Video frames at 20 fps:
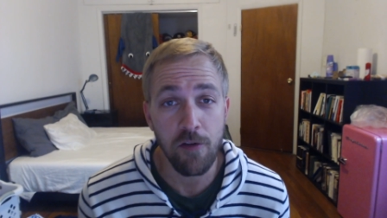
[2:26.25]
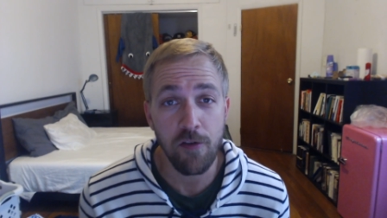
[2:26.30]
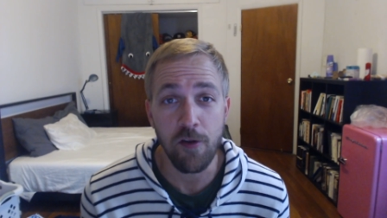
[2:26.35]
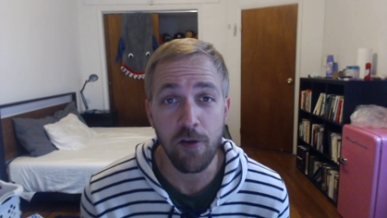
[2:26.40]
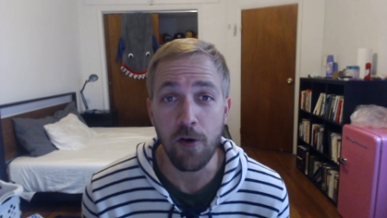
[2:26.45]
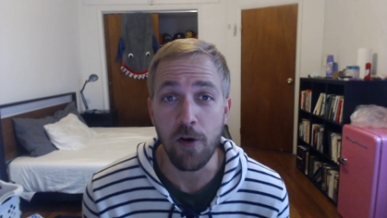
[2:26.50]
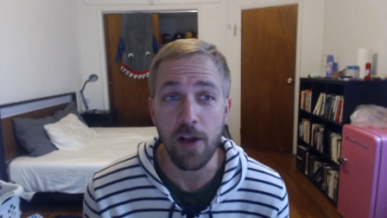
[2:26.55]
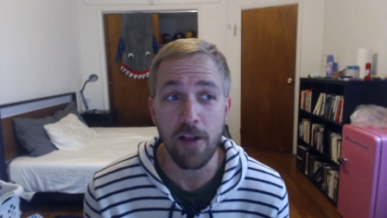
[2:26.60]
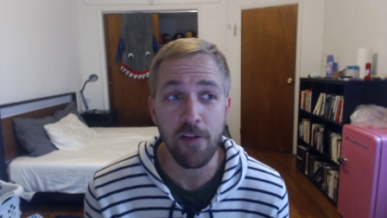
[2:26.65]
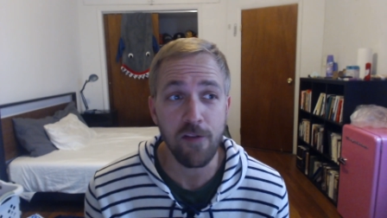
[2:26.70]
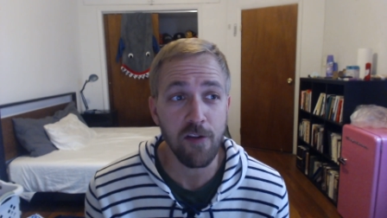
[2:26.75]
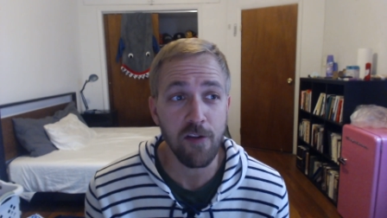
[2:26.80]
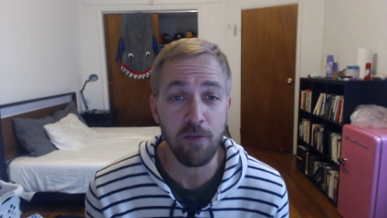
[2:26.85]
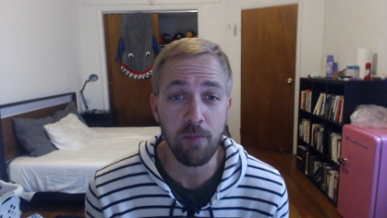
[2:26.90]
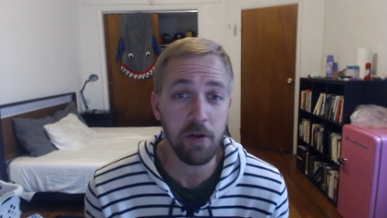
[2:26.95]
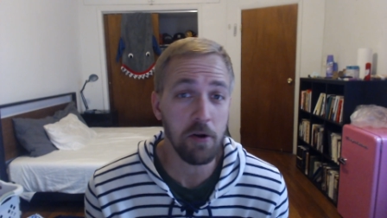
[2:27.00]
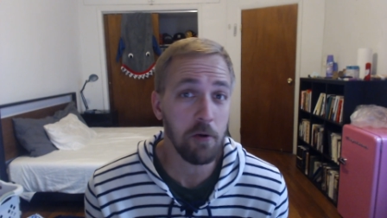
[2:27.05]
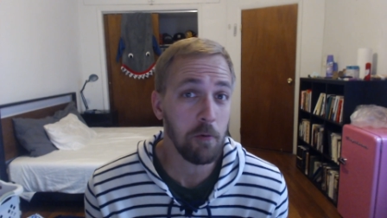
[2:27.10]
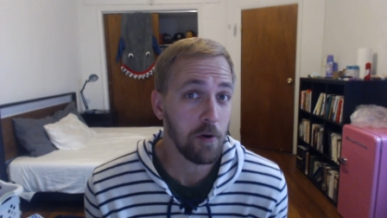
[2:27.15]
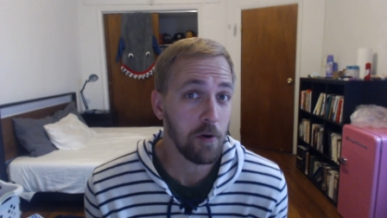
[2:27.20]
So it's
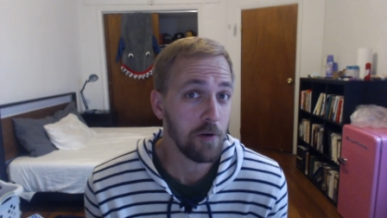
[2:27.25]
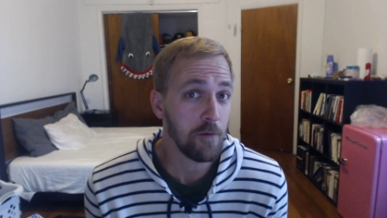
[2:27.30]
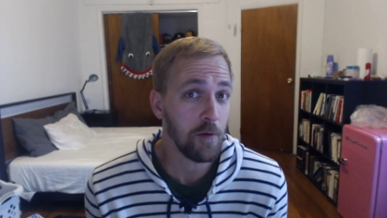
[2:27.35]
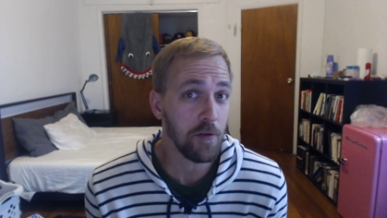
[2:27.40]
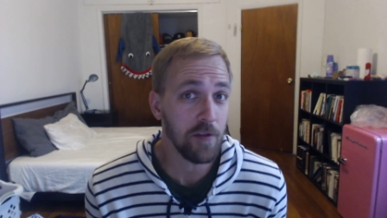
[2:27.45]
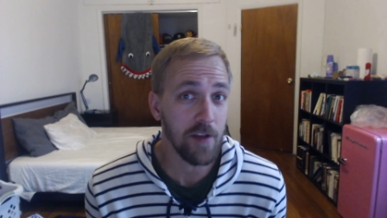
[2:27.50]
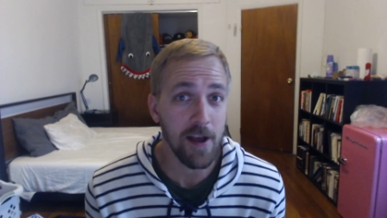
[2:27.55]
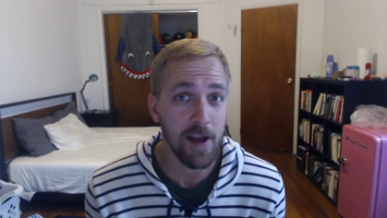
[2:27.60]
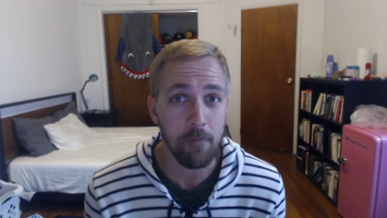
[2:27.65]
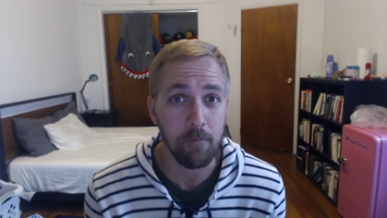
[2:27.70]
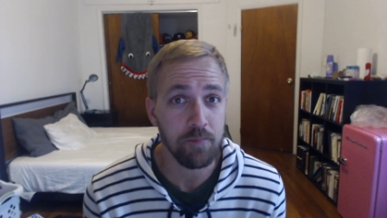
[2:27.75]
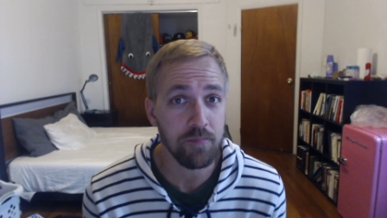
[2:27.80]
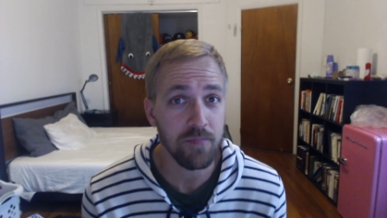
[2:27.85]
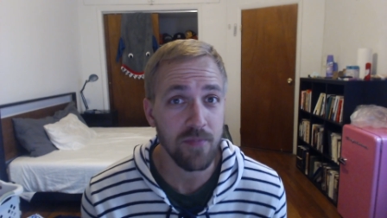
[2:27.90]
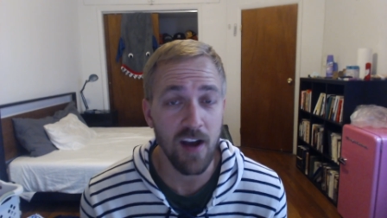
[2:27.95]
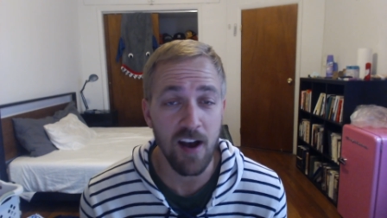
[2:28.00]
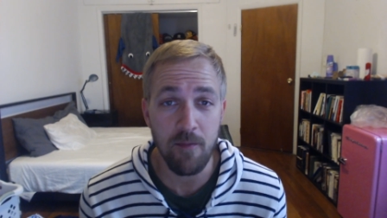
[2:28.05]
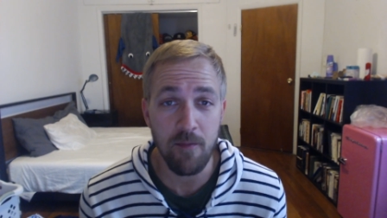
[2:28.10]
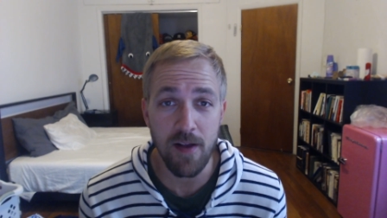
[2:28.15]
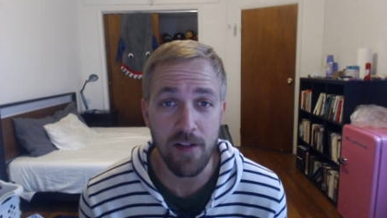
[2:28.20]
just been a wonderful time.
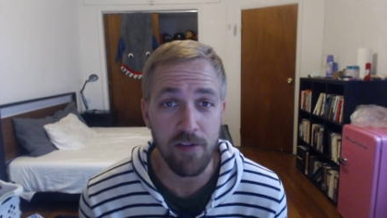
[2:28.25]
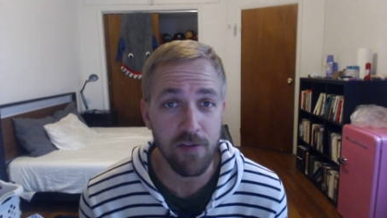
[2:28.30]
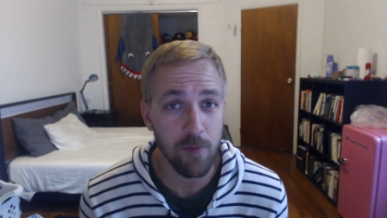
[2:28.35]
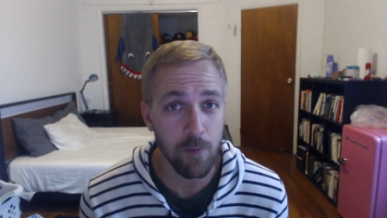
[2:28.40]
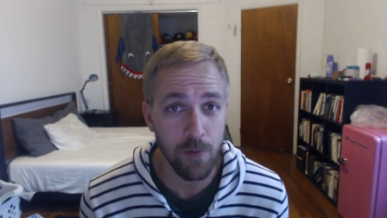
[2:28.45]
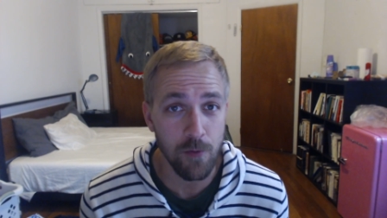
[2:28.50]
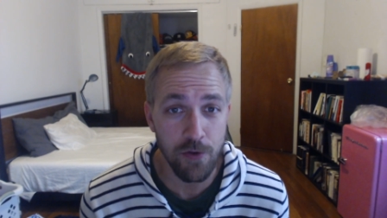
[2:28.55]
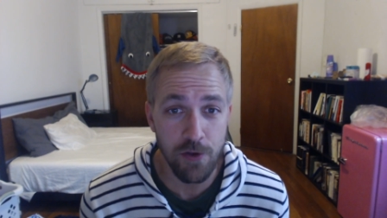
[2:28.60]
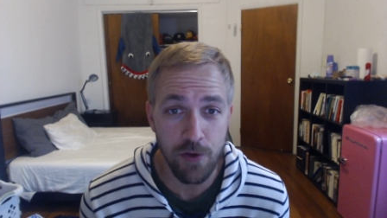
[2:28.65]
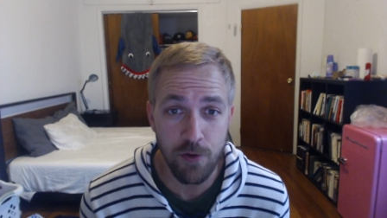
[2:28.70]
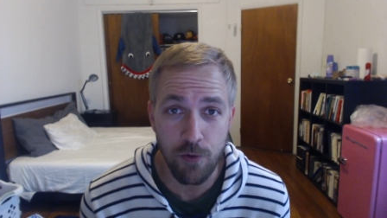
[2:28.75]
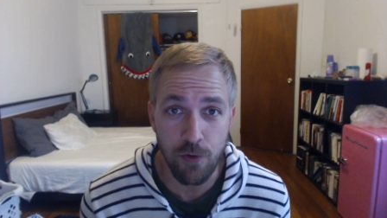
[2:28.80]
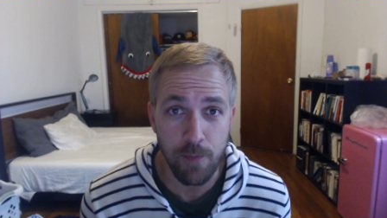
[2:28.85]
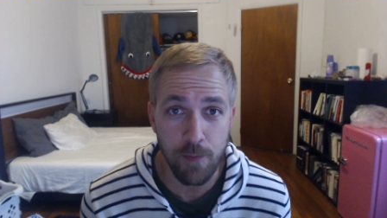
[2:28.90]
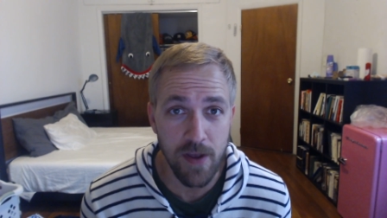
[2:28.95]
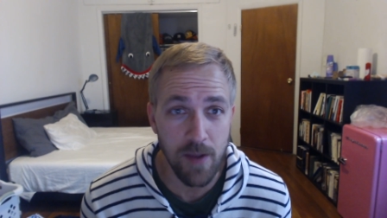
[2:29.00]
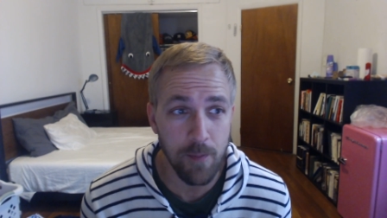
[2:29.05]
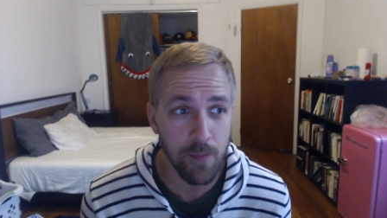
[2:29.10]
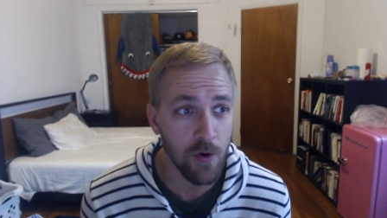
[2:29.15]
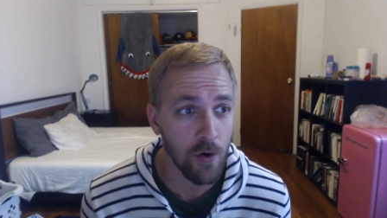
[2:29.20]
I met some really cool
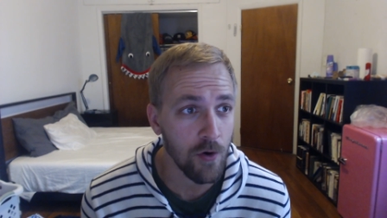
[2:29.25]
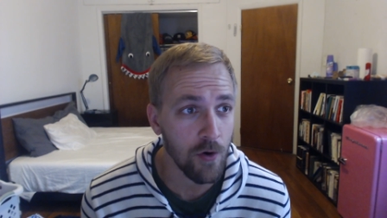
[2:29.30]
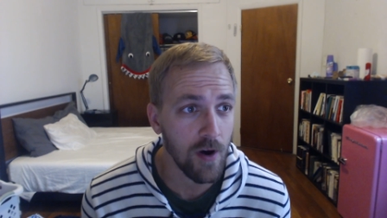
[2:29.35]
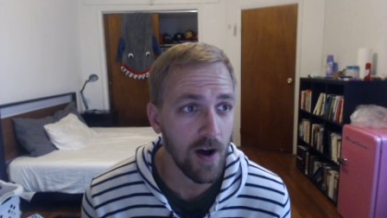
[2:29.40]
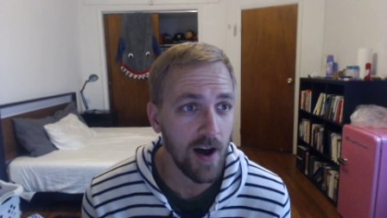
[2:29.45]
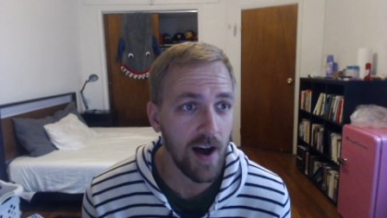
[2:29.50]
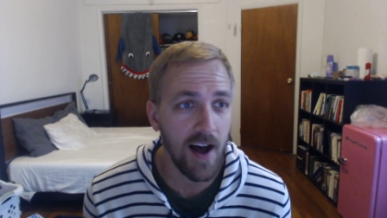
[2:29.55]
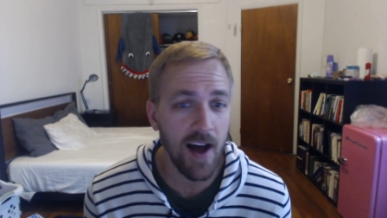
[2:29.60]
people.